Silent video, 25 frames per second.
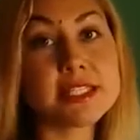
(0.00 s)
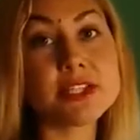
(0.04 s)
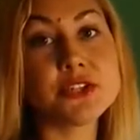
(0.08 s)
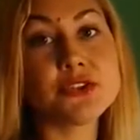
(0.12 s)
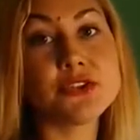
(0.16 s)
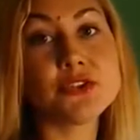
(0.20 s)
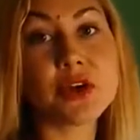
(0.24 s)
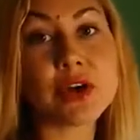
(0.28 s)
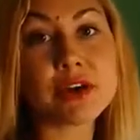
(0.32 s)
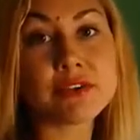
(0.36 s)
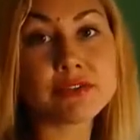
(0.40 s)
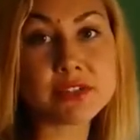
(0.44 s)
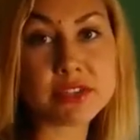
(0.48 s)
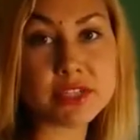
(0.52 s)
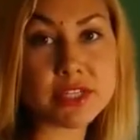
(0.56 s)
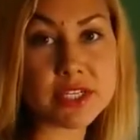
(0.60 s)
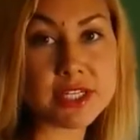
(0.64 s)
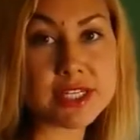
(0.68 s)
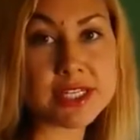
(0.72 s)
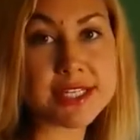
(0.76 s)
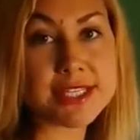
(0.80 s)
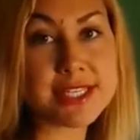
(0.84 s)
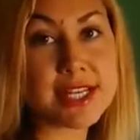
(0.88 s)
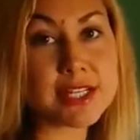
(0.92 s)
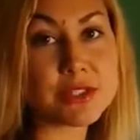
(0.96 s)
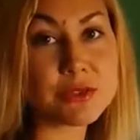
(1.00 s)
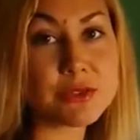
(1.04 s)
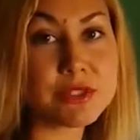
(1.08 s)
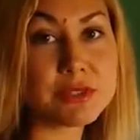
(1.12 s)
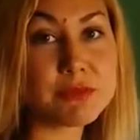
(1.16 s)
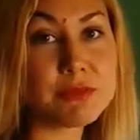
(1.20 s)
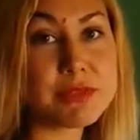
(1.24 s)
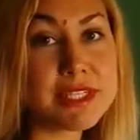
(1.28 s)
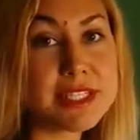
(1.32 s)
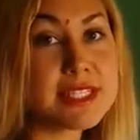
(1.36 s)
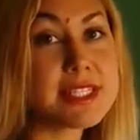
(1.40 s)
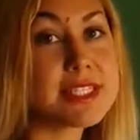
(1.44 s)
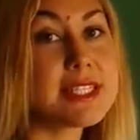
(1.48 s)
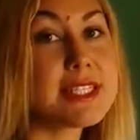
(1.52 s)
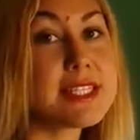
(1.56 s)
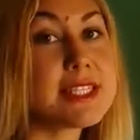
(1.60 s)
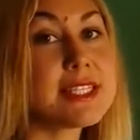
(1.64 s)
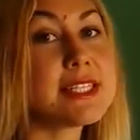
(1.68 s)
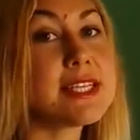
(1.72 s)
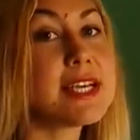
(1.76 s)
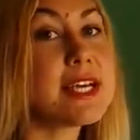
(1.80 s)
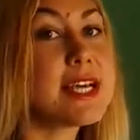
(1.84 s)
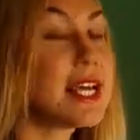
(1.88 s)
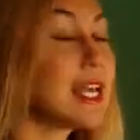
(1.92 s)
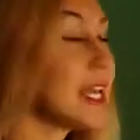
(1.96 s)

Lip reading: that you're after going to sell to the businesses,